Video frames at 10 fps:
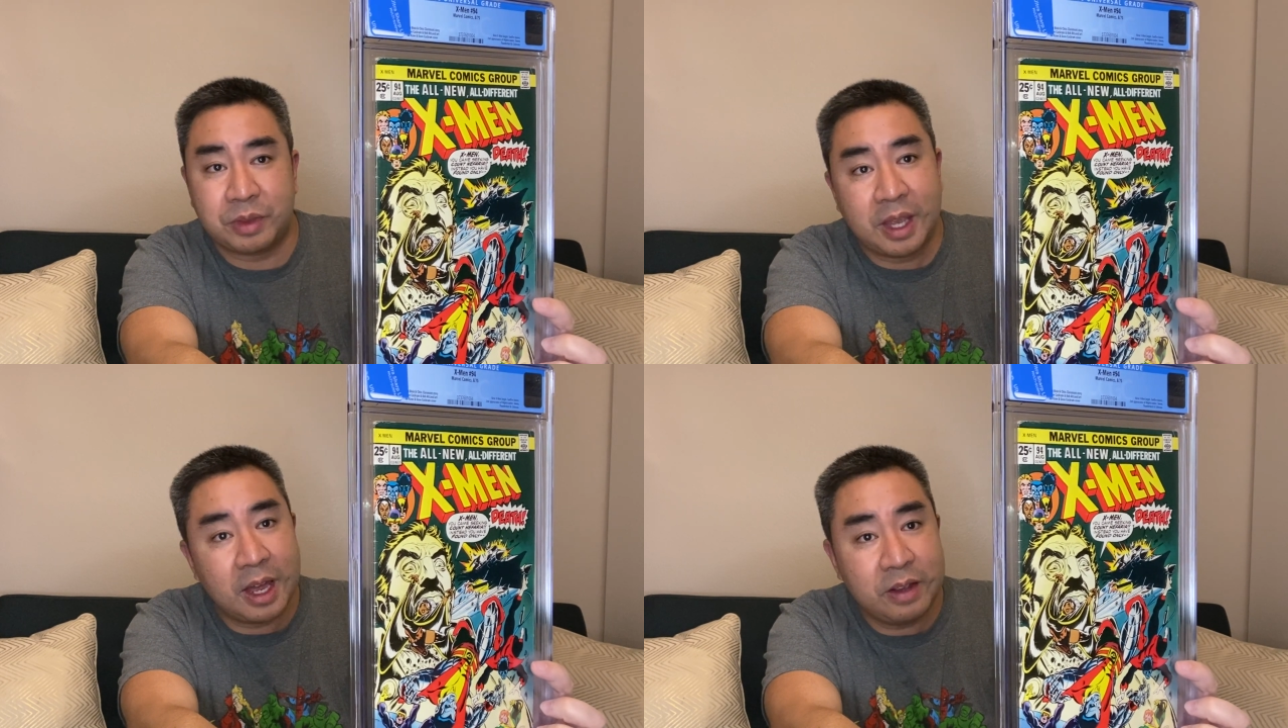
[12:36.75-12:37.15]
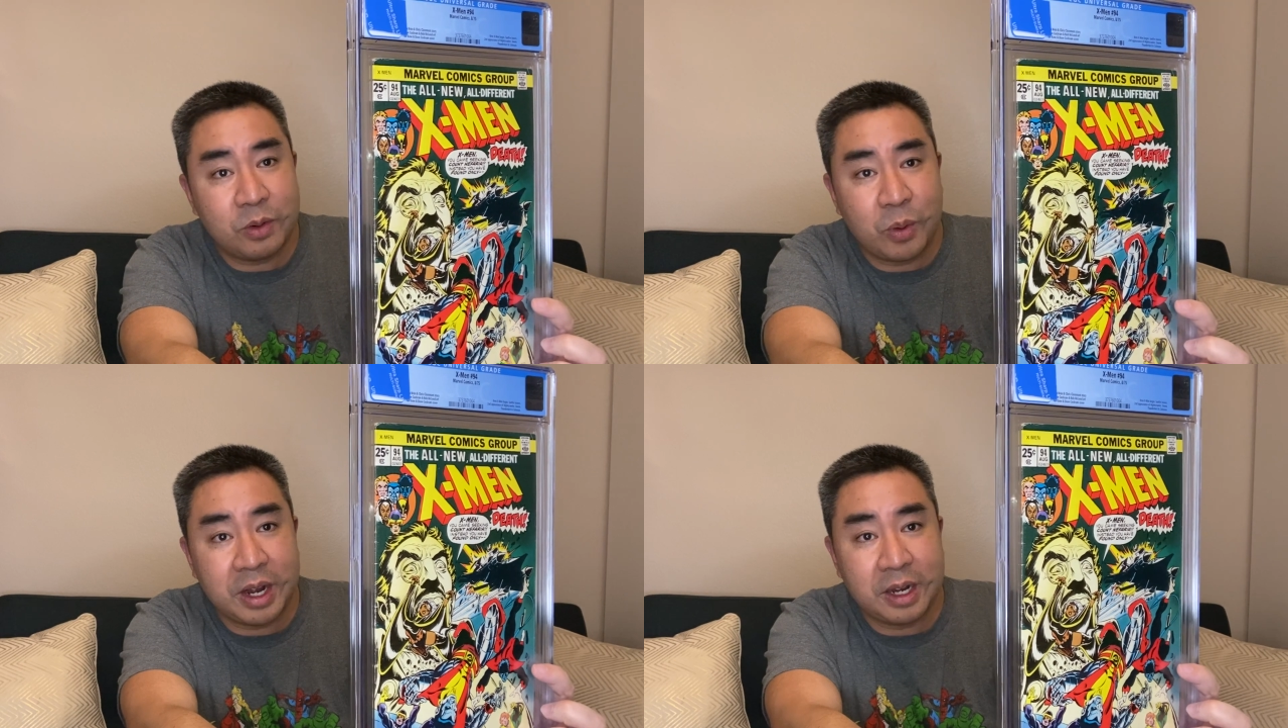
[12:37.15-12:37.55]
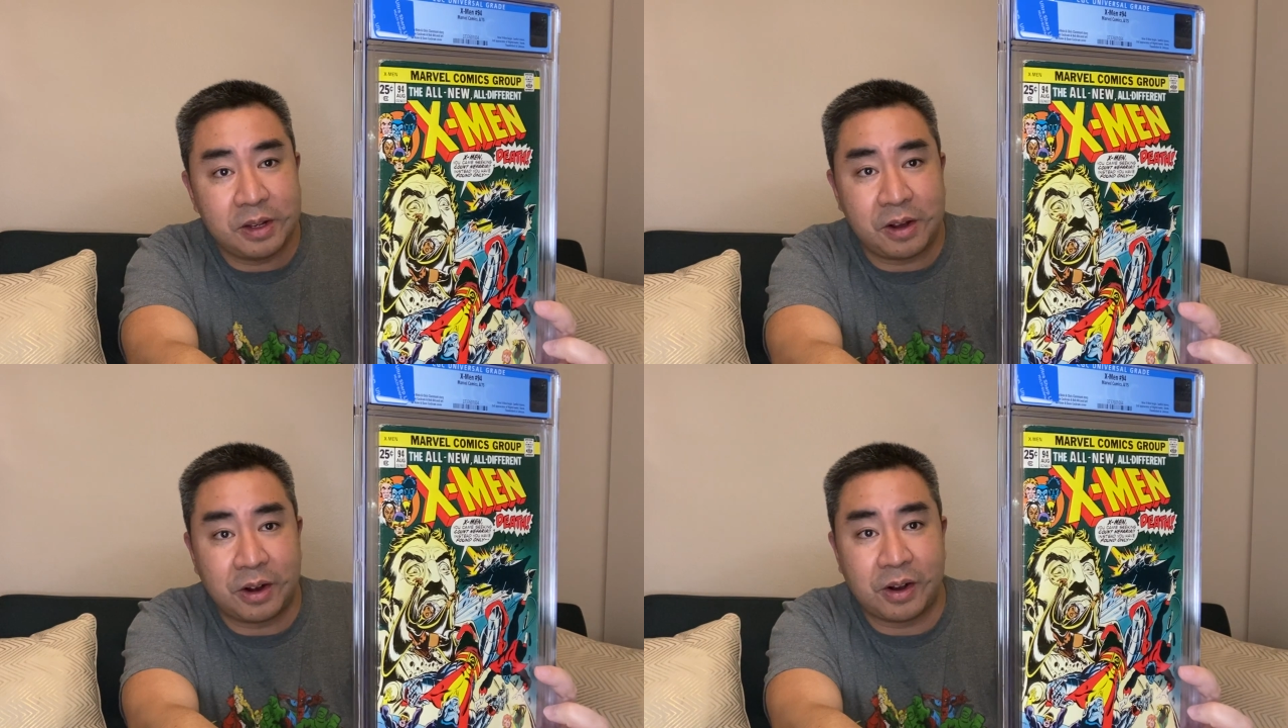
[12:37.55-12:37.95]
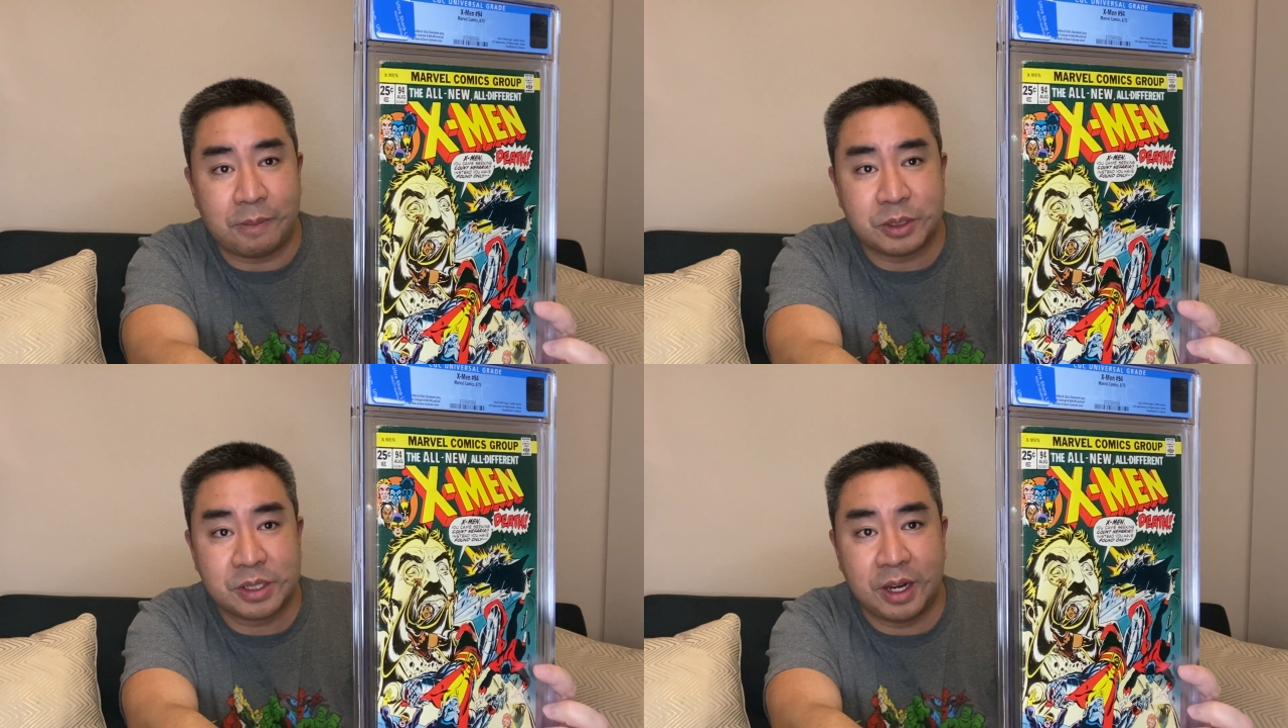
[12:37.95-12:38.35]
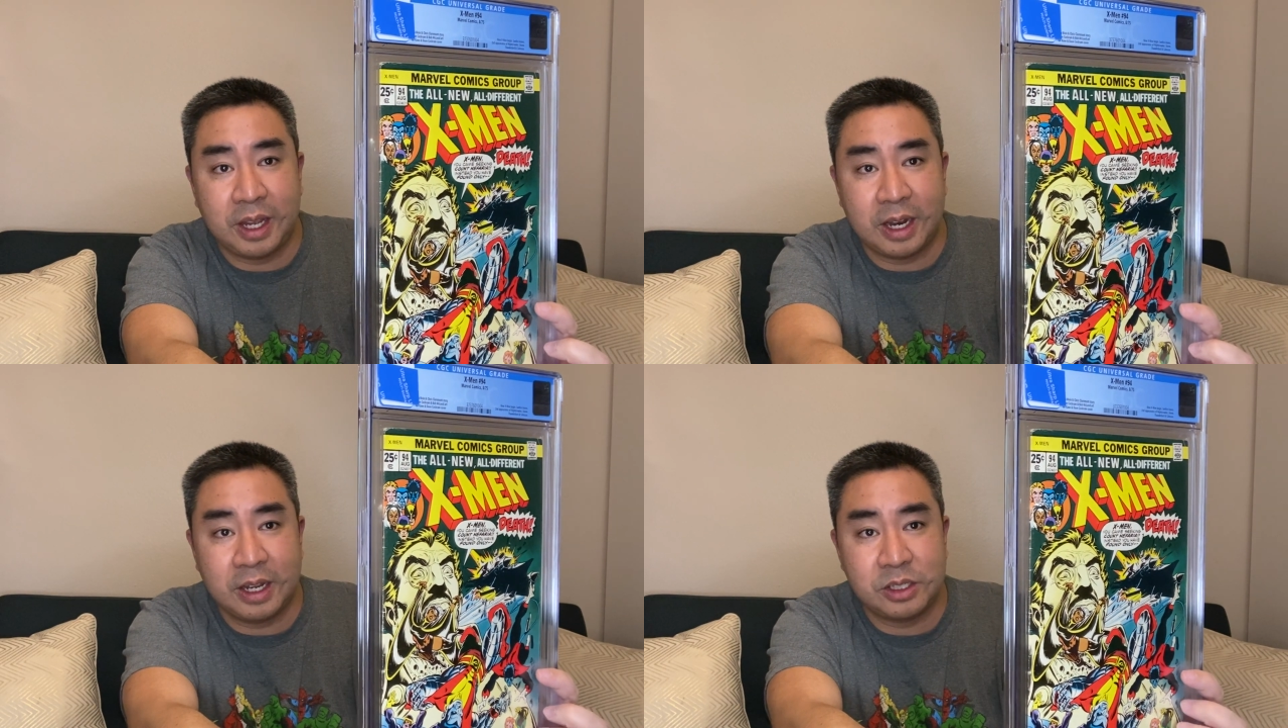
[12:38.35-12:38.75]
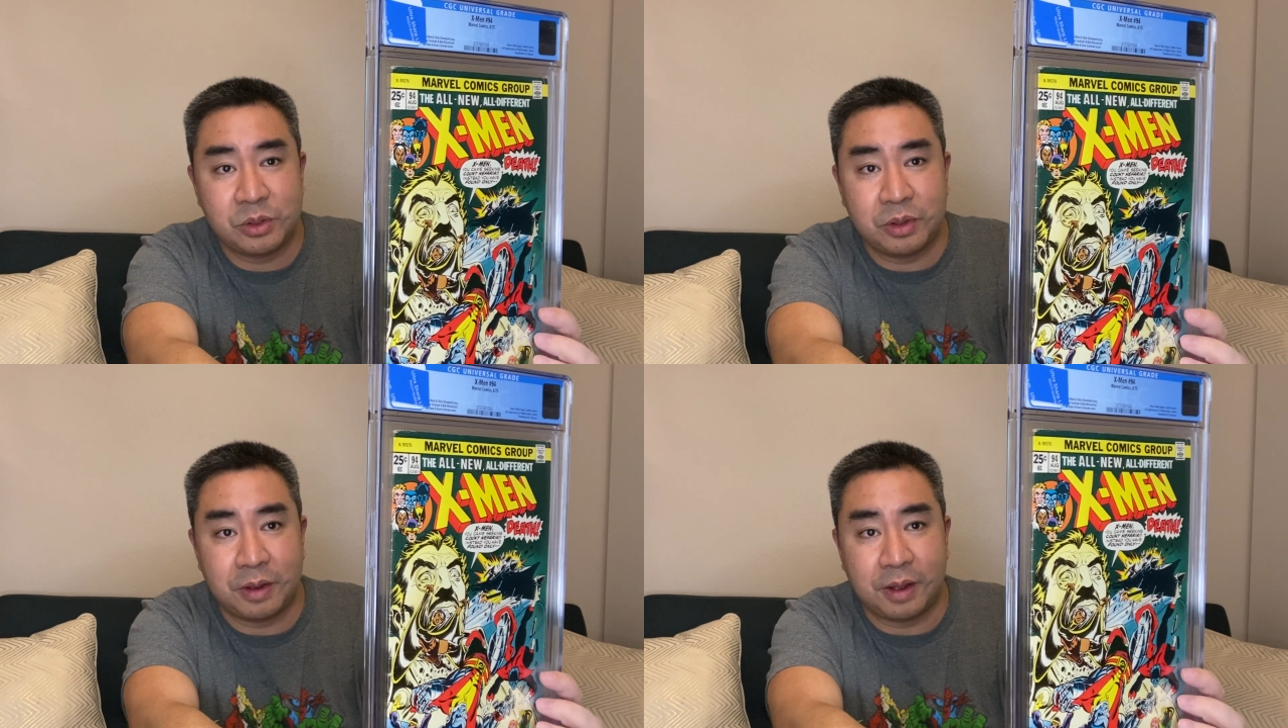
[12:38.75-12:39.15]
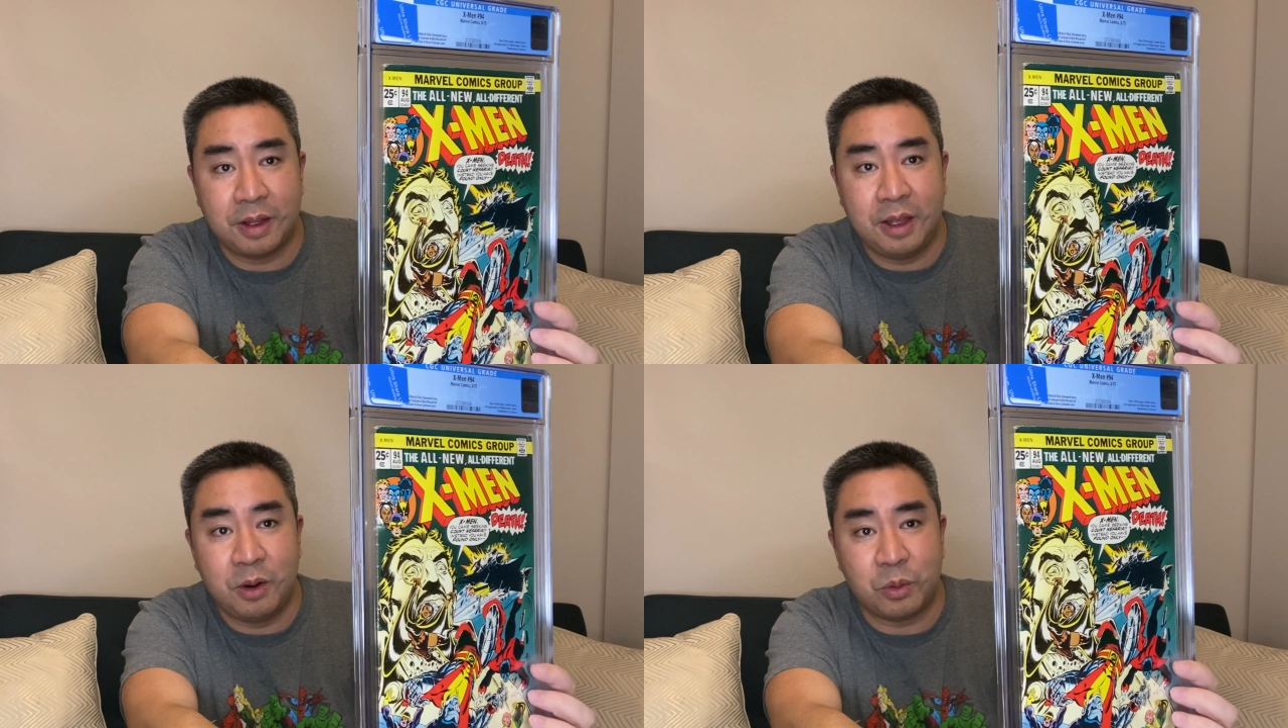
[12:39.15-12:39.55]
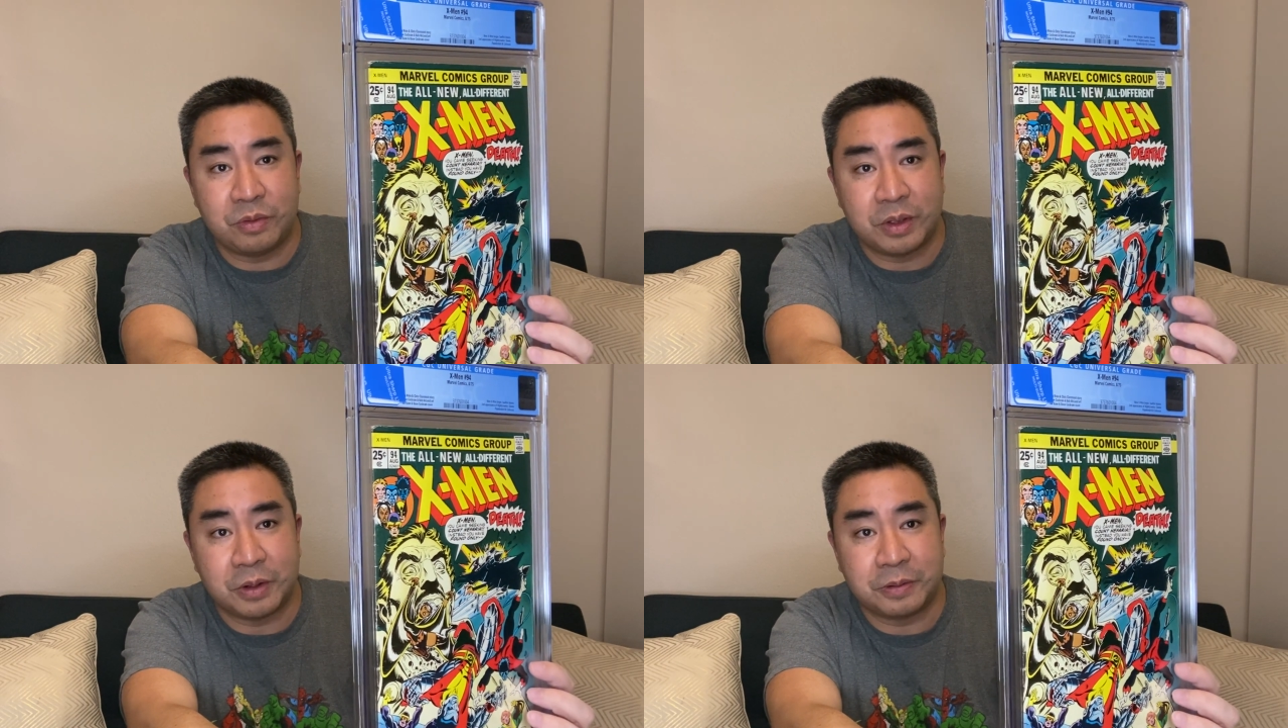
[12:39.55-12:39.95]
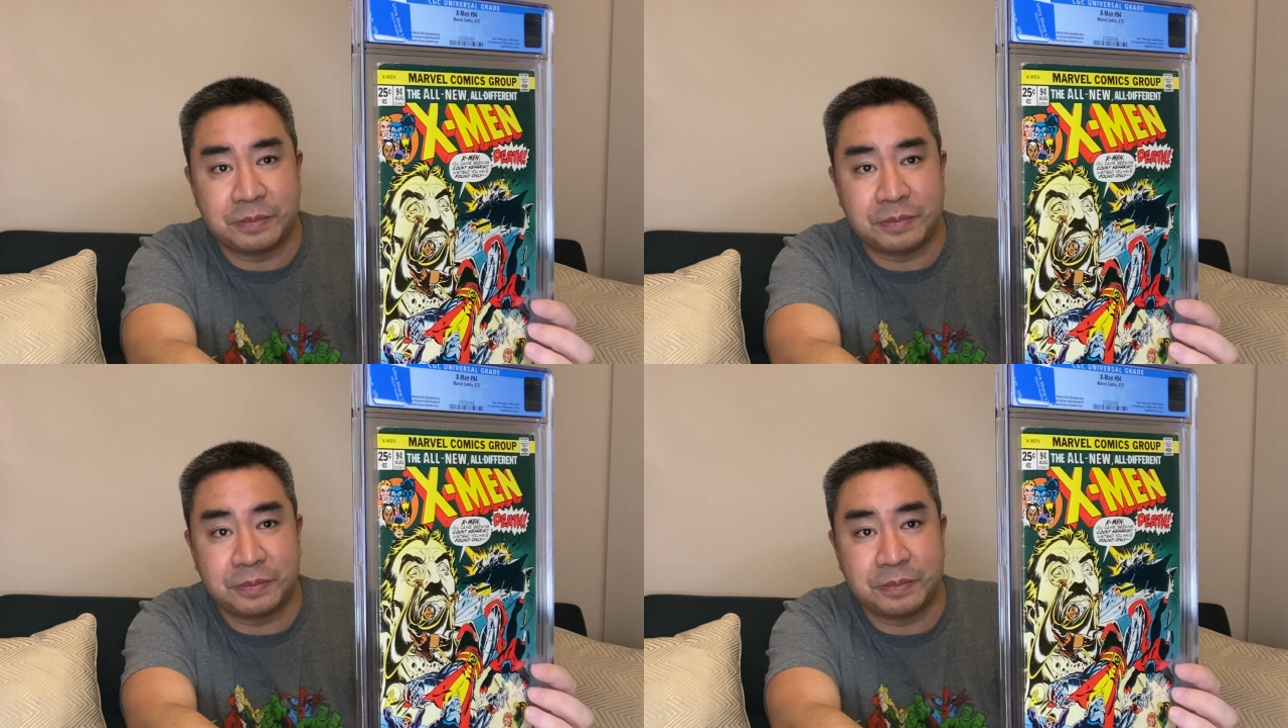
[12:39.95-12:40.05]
Can't even wait any longer. I'm just gonna get into the review.